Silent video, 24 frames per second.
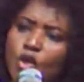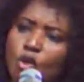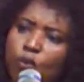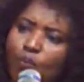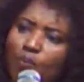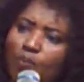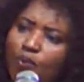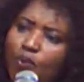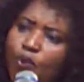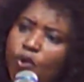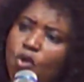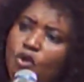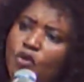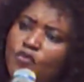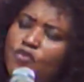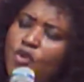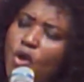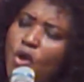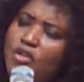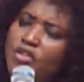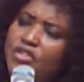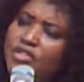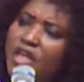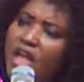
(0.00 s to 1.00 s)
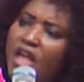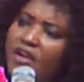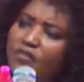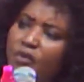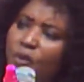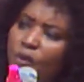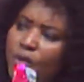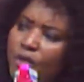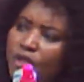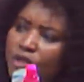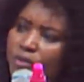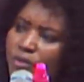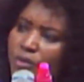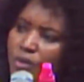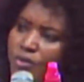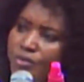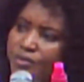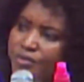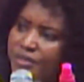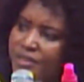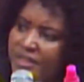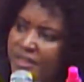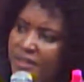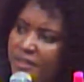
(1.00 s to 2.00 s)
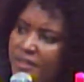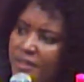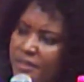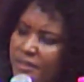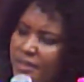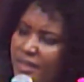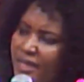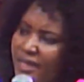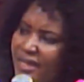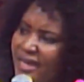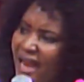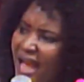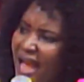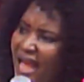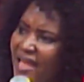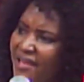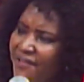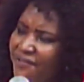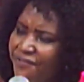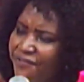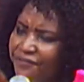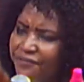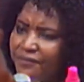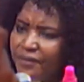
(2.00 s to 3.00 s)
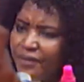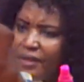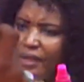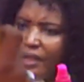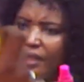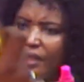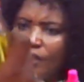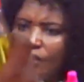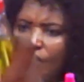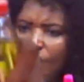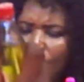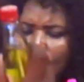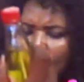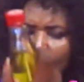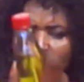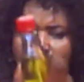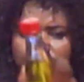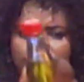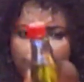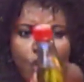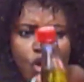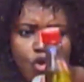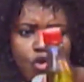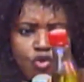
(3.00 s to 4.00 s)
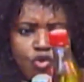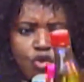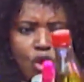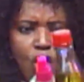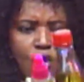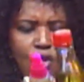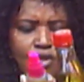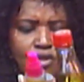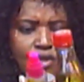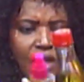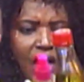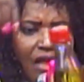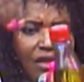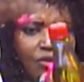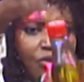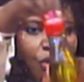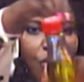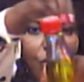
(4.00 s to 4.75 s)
prove yourself, Holy Ghost, in the life of your sons and your